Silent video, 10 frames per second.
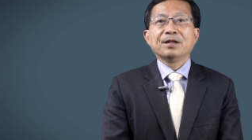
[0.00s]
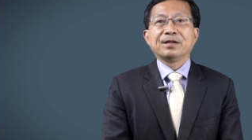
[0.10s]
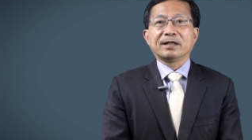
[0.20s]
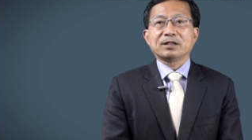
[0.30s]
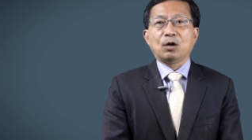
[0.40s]

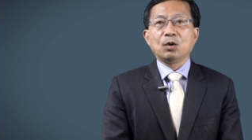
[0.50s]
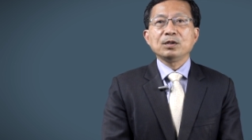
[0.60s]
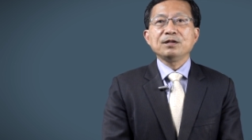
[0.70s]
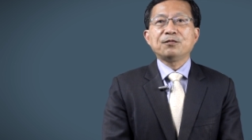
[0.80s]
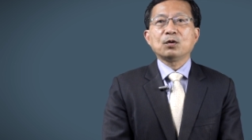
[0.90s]
not
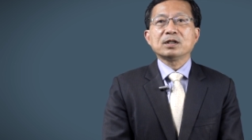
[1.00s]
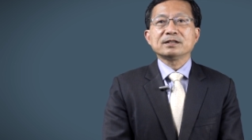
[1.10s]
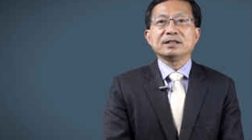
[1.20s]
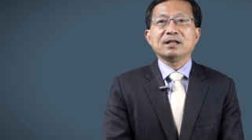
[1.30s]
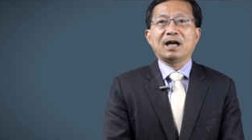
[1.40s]
only
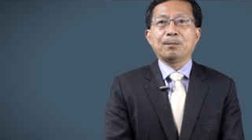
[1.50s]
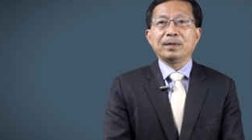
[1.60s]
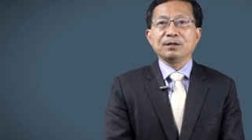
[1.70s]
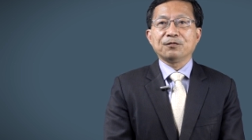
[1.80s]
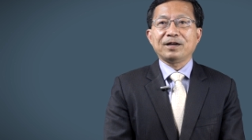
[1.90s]
focusing on
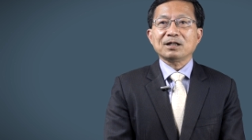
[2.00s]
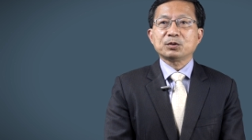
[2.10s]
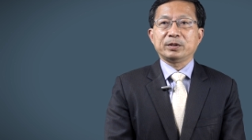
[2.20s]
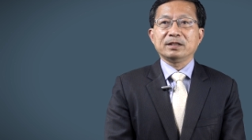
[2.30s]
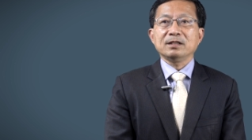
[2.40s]

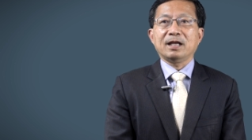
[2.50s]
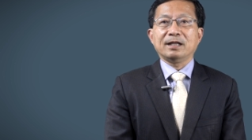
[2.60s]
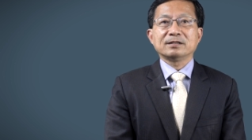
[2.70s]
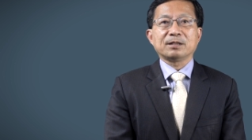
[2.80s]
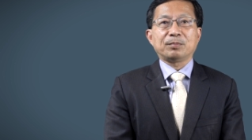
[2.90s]
manufacturing
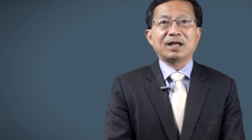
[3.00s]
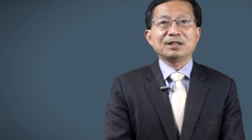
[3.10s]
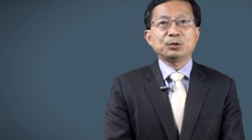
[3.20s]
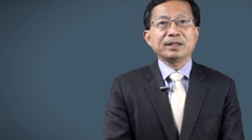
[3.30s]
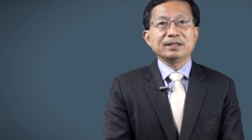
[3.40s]
and
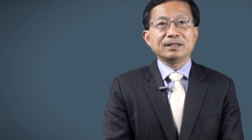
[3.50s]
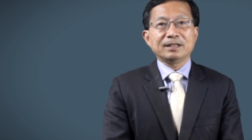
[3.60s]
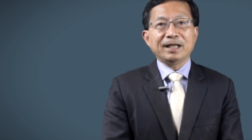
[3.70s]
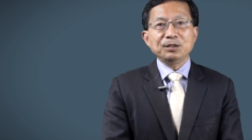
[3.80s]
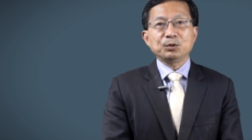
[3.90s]
supply chain
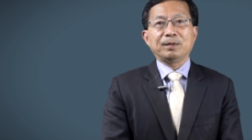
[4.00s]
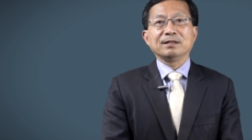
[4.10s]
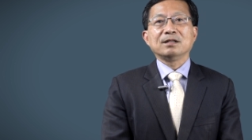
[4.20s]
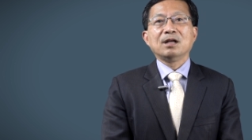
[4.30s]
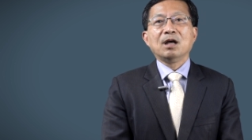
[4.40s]

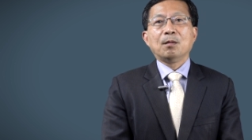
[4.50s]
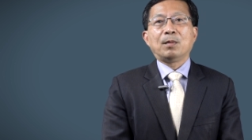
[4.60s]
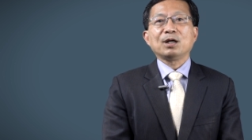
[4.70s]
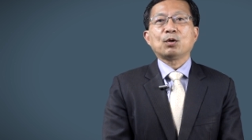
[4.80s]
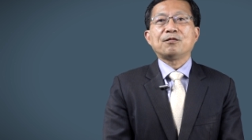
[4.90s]
engagement.
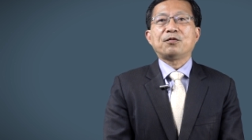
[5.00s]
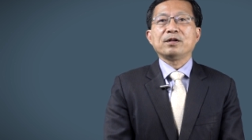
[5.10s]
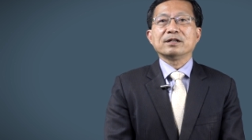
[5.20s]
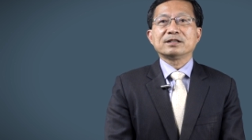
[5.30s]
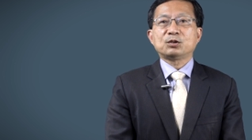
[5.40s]
Micron
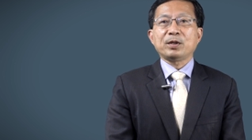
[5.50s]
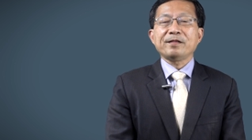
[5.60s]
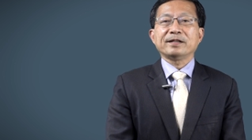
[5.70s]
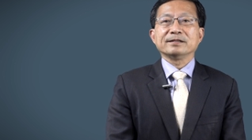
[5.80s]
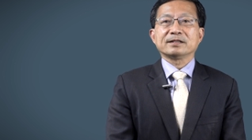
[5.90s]
further
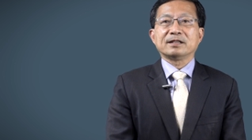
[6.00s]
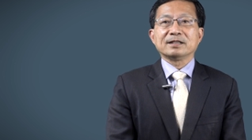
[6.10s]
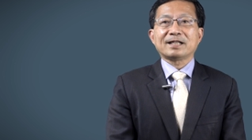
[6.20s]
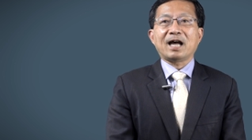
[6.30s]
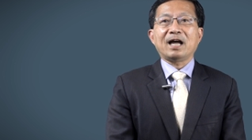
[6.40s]
strengthens
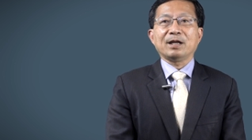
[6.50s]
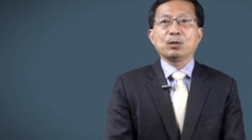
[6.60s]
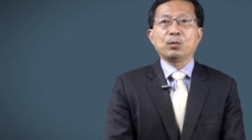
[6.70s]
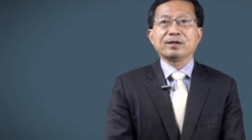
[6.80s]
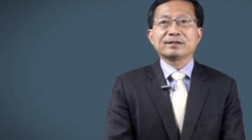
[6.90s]
the tie
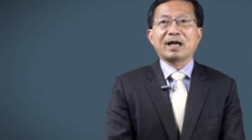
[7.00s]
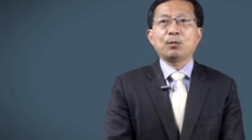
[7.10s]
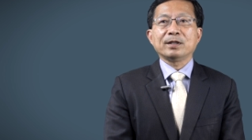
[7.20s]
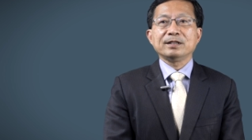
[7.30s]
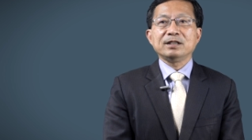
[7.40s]
with
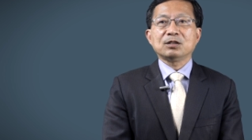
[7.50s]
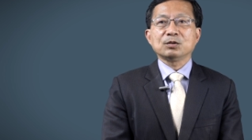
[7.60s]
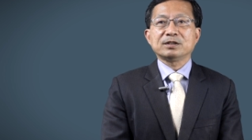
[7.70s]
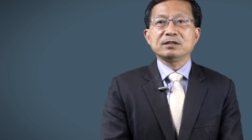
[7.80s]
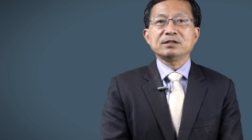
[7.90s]
Taiwan
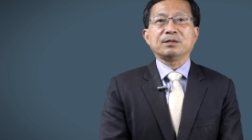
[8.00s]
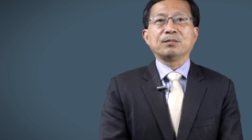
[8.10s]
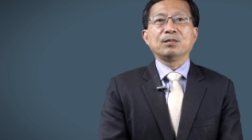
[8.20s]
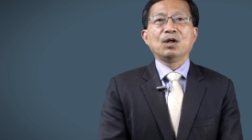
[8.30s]
ecosystem